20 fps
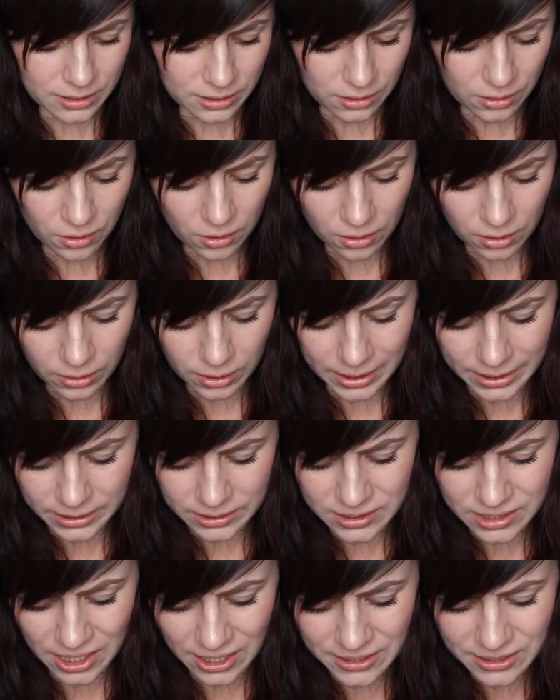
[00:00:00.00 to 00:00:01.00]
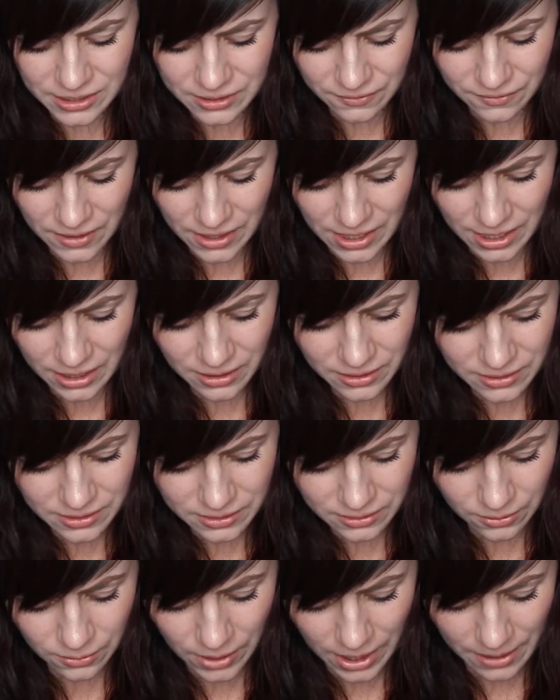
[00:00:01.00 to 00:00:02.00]
Oh, like tons of
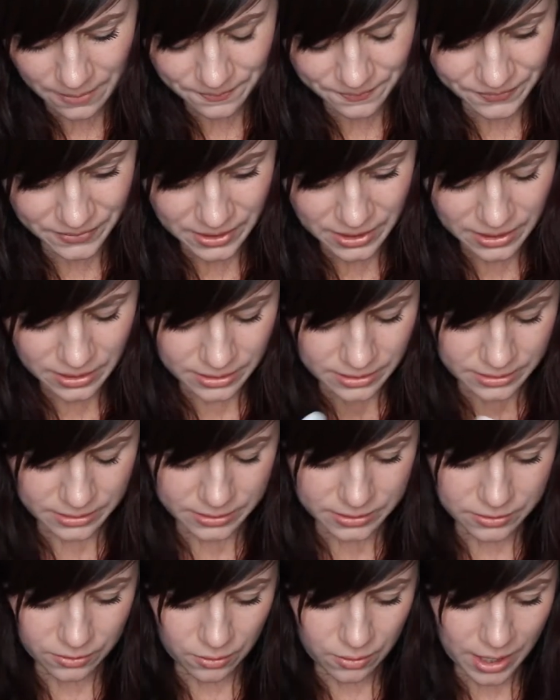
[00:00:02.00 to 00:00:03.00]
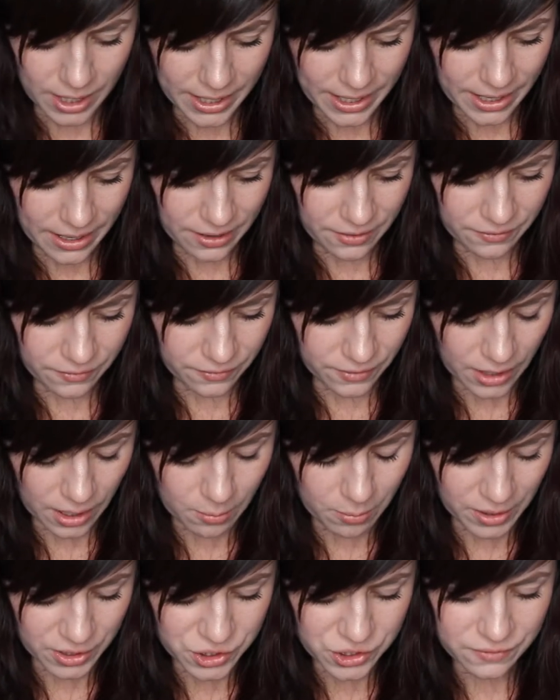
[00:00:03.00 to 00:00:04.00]
things. Okay, so have a
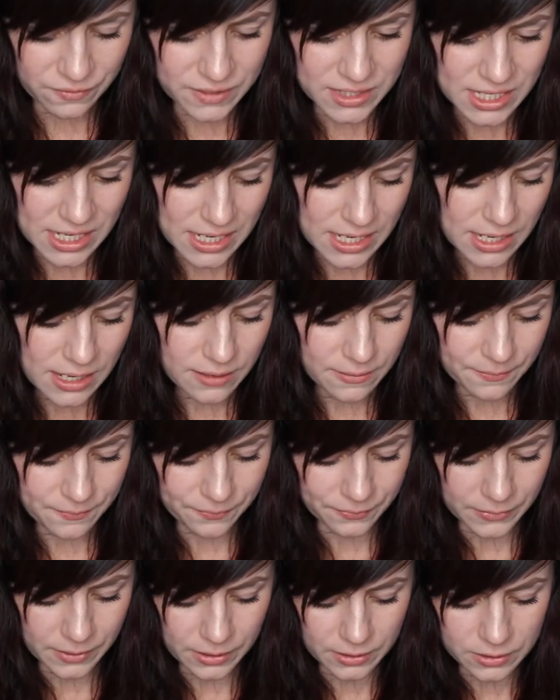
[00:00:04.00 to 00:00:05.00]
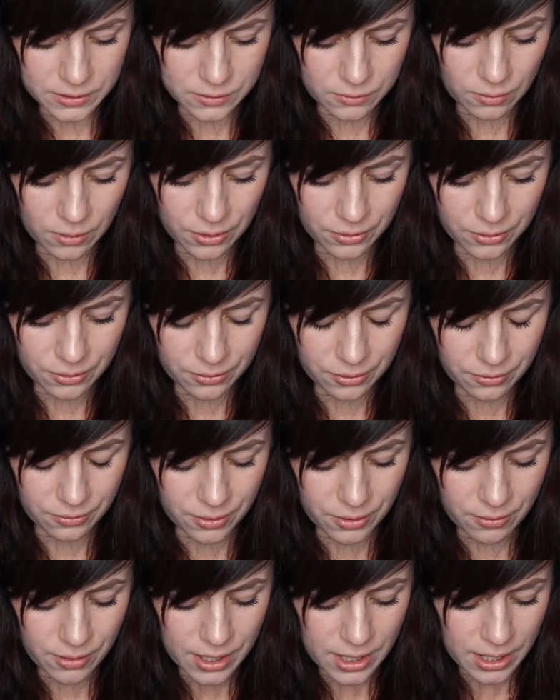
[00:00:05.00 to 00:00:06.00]
bunch of tea. So I'll go
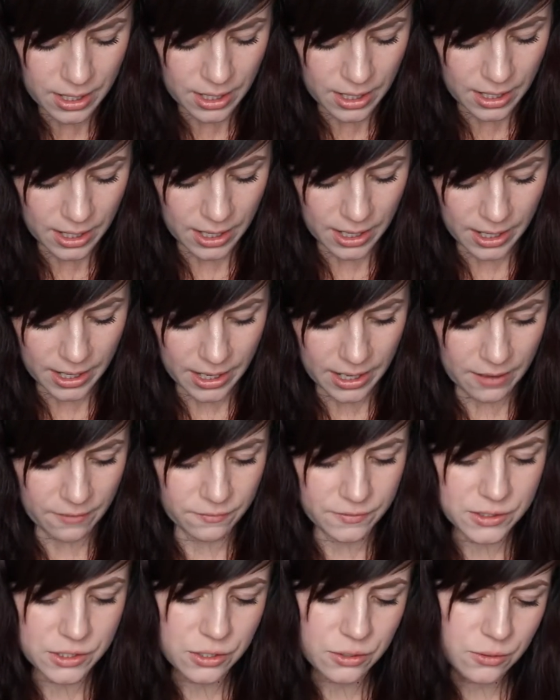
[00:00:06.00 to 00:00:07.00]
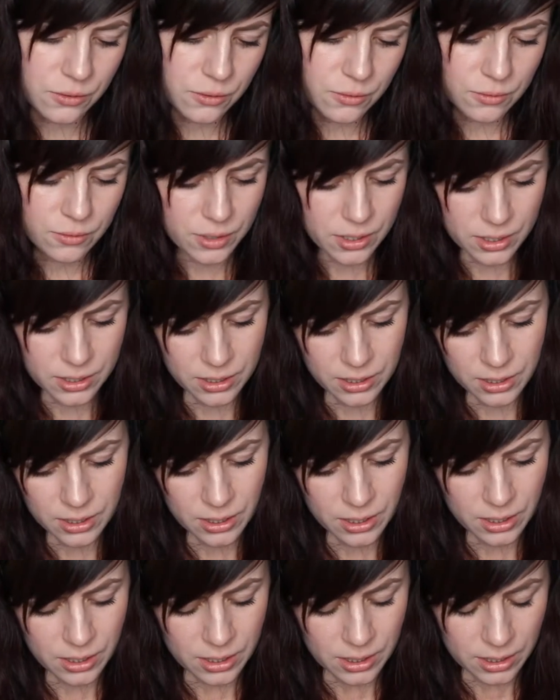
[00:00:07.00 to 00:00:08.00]
through. I have 2.
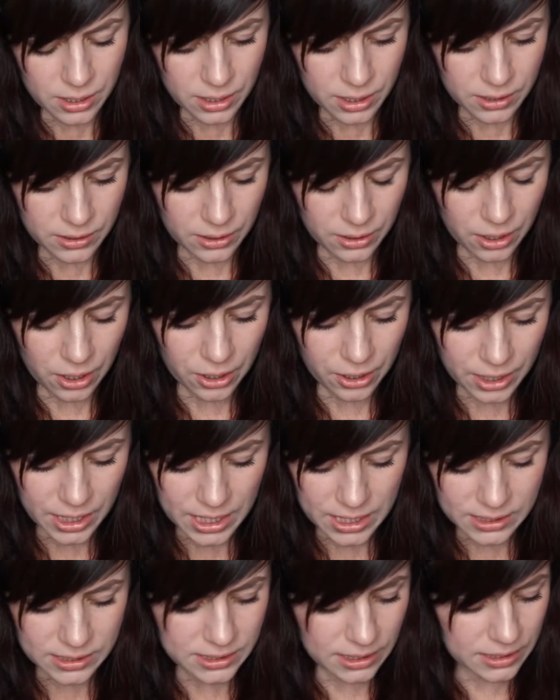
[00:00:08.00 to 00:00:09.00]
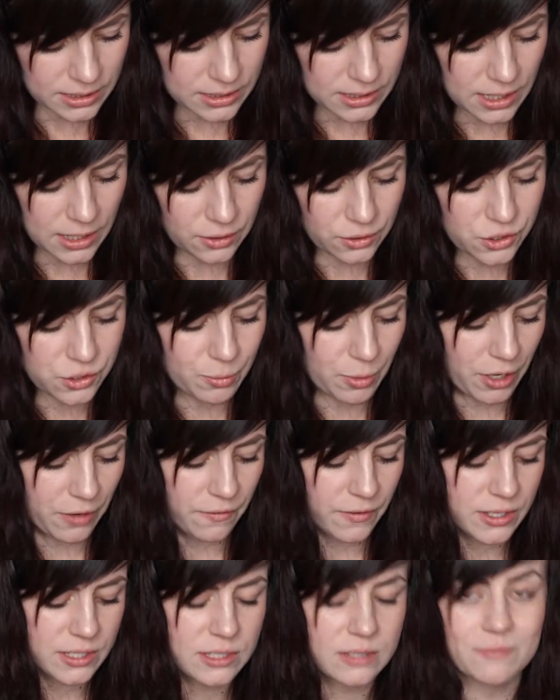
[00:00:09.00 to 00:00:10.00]
They're Harney and Sons English
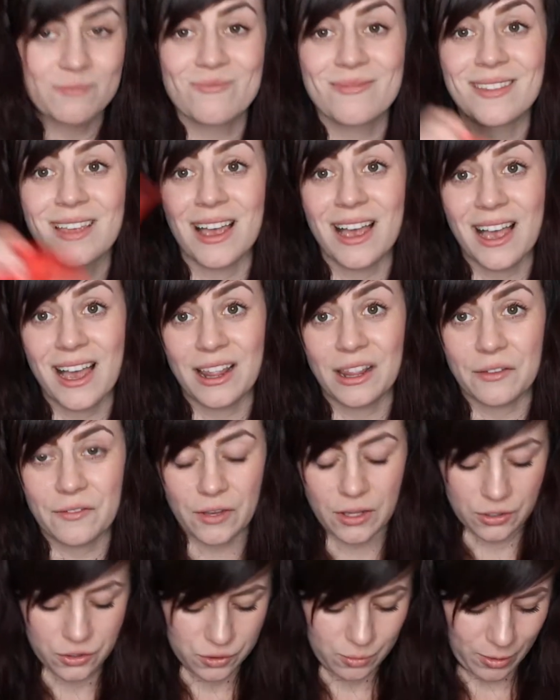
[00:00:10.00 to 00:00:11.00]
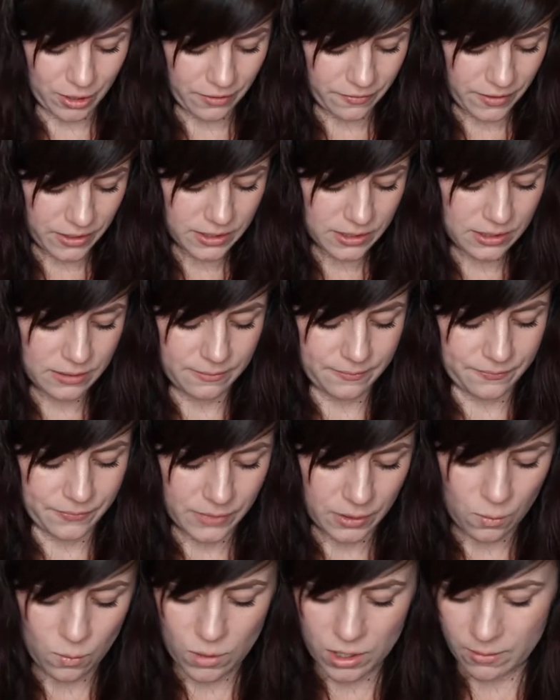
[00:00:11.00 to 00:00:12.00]
Breakfast. I love English breakfast.
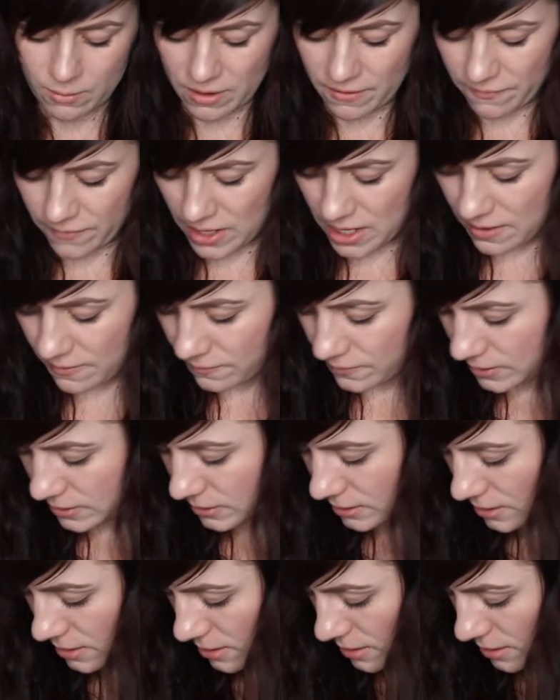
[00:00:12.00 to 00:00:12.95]
One of my faves.